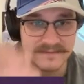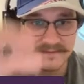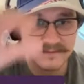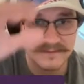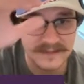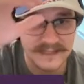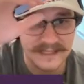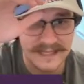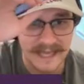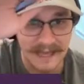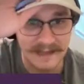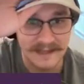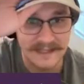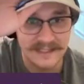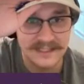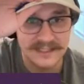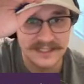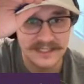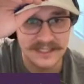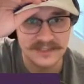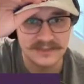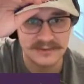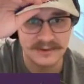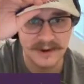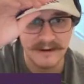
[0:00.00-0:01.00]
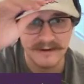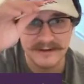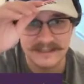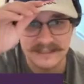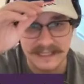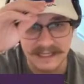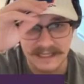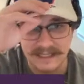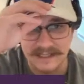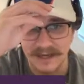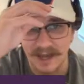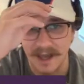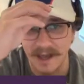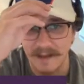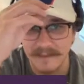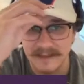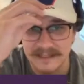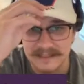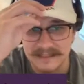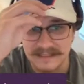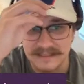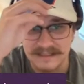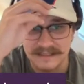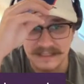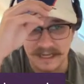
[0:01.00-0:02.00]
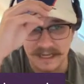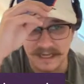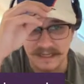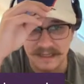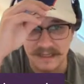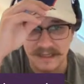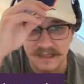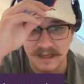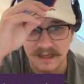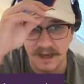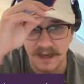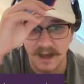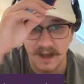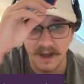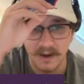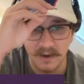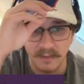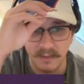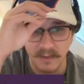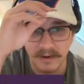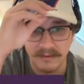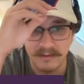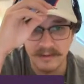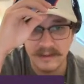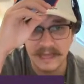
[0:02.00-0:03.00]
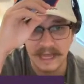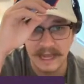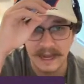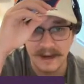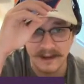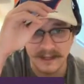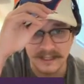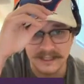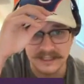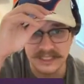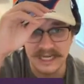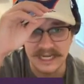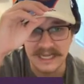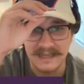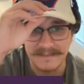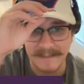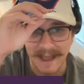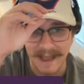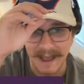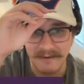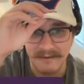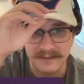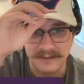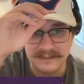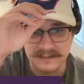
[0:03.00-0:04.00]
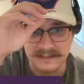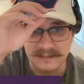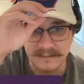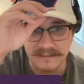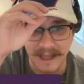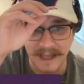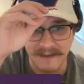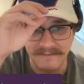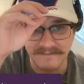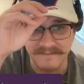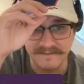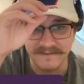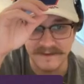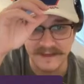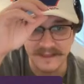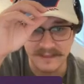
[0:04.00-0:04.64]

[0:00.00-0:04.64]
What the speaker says: Yelich, Contreras, and Adames, it's like, oh, we're relying on Jake Bauers to bat fifth,